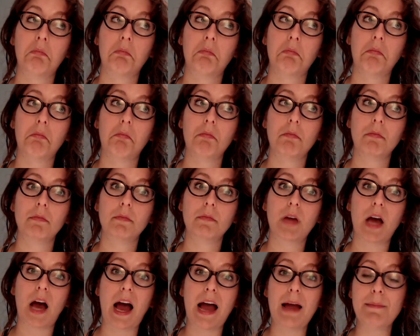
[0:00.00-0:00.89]
I
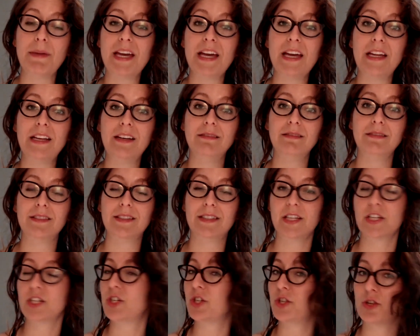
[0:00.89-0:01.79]
mean, does Yuri
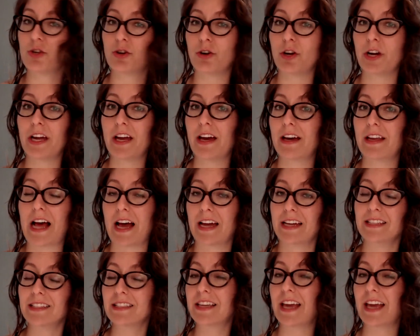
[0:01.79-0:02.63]
on Ice count?